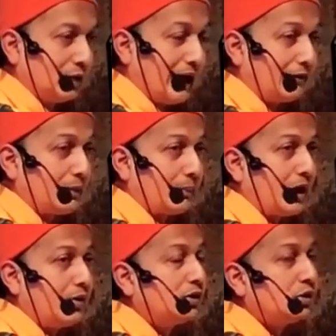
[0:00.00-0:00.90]
have the
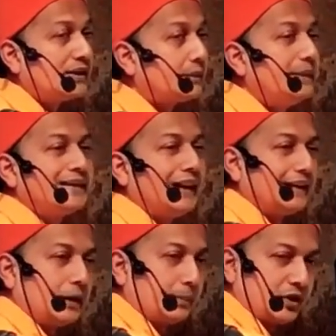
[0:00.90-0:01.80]
power to dismiss
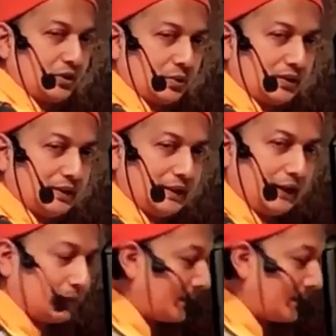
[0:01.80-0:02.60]
other pursuits in life.